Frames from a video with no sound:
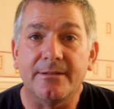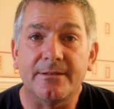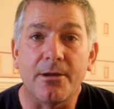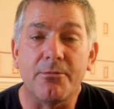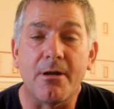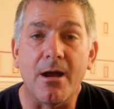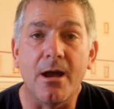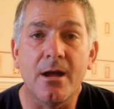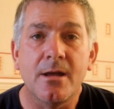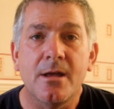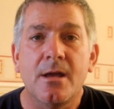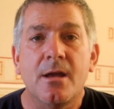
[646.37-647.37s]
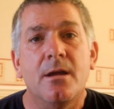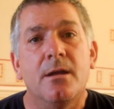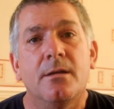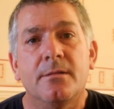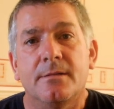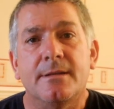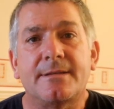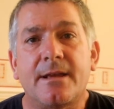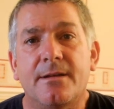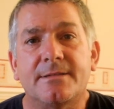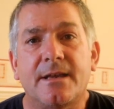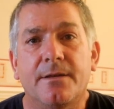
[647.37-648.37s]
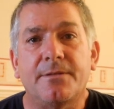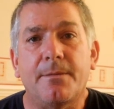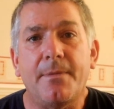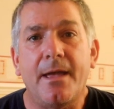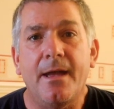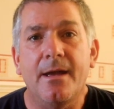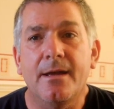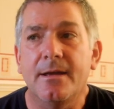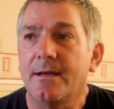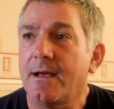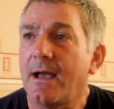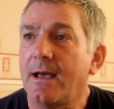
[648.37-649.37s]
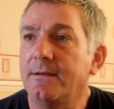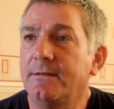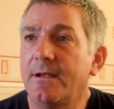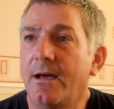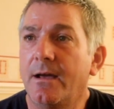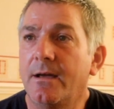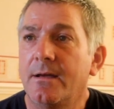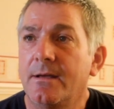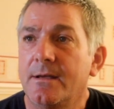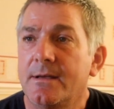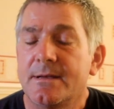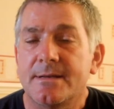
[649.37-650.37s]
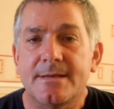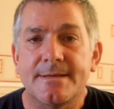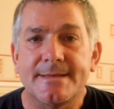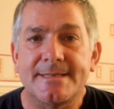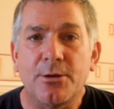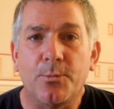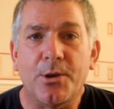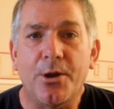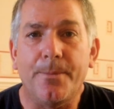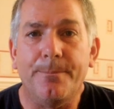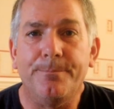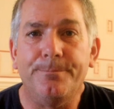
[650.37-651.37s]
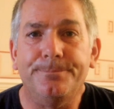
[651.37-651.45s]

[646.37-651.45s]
So let's get ourselves up there and see what we got.